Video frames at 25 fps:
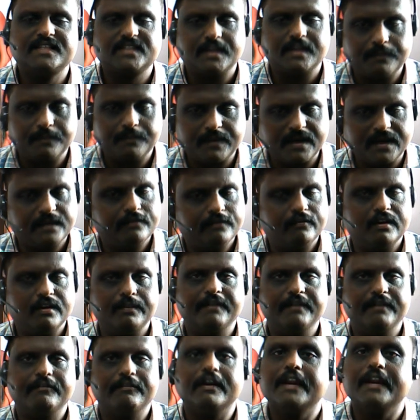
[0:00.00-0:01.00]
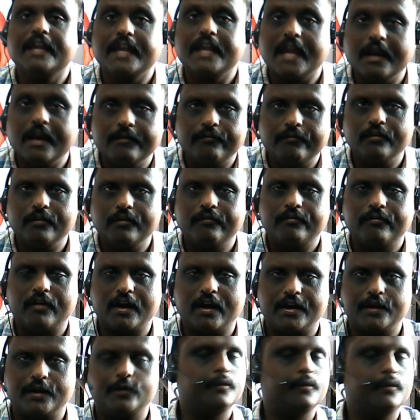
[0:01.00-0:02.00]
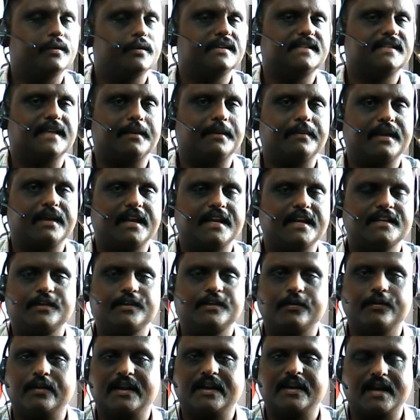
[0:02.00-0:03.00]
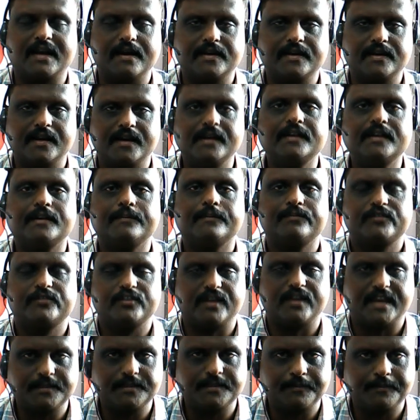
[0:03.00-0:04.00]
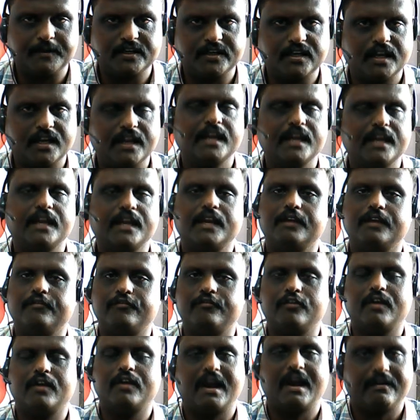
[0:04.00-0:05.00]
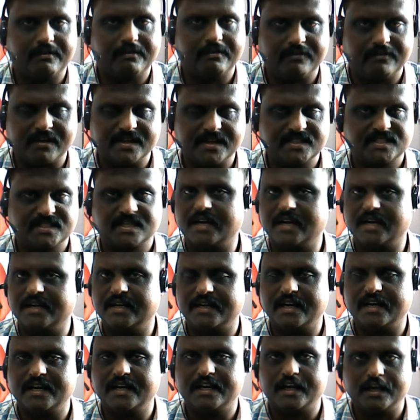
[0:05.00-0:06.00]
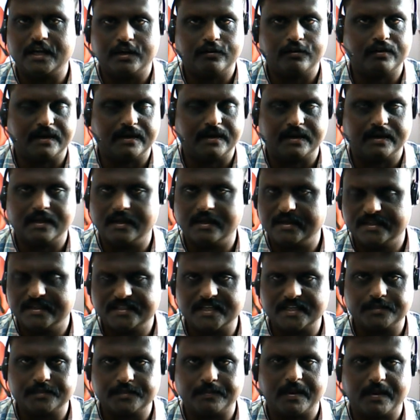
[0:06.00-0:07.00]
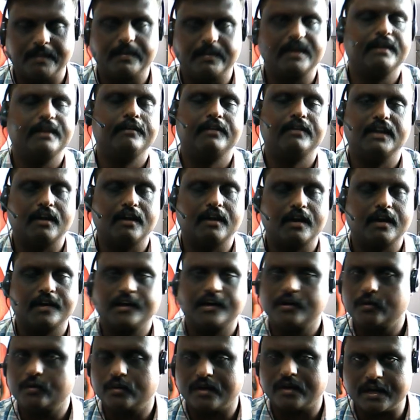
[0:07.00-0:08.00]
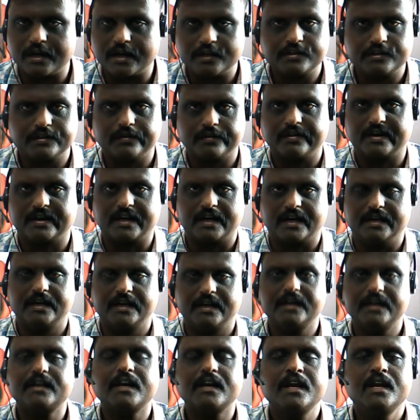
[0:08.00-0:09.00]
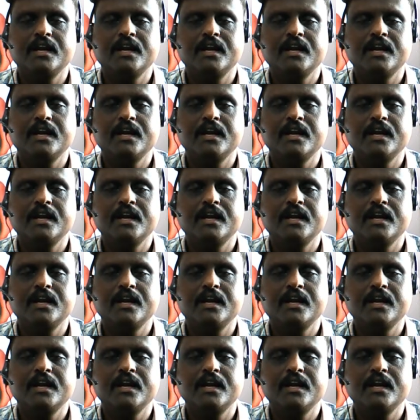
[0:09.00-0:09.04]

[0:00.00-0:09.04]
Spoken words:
template will be very helpful for you to summarize your content. So especially if you have a vast content in your research paper, in order to reduce your content.